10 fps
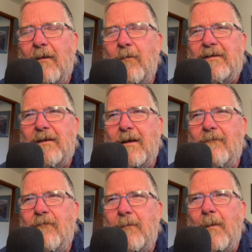I wish I
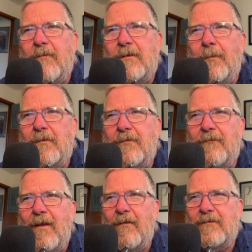had remembered to put the
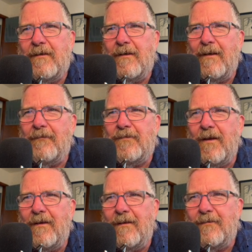flowers on the left
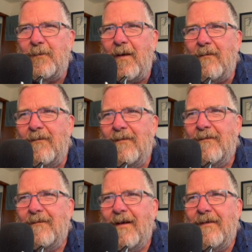side of the spout.
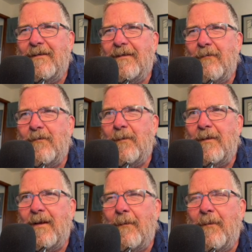I think that would have been
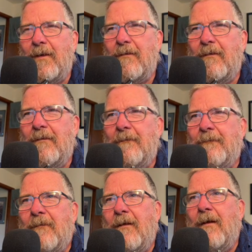a lot better.
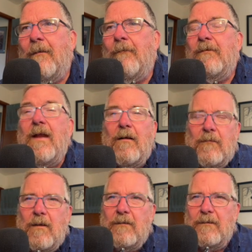
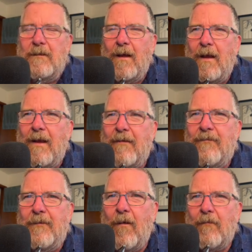Now, I have
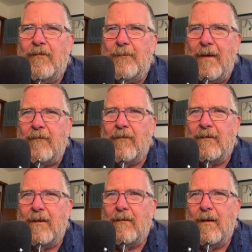the orange background.